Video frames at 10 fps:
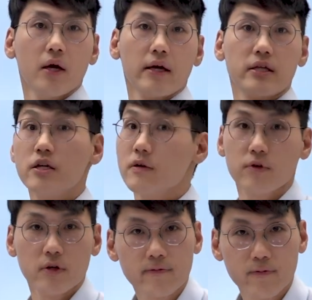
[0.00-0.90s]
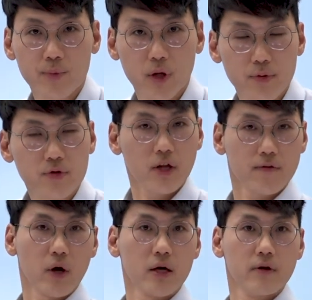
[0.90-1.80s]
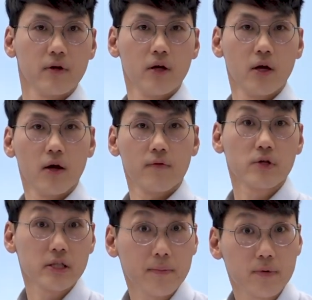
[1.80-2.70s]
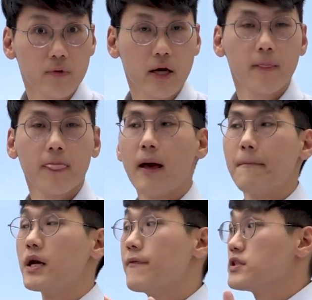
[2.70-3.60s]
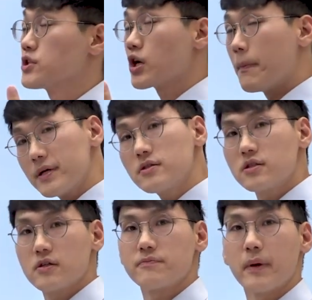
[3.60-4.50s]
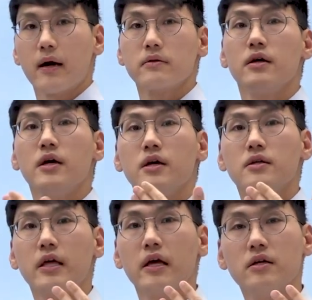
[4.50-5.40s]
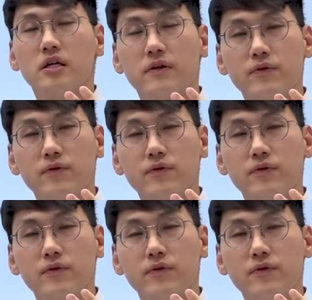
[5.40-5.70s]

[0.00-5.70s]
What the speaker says: And they give you even formula booklet for IB, for example, right? But if it's a competitive math, they give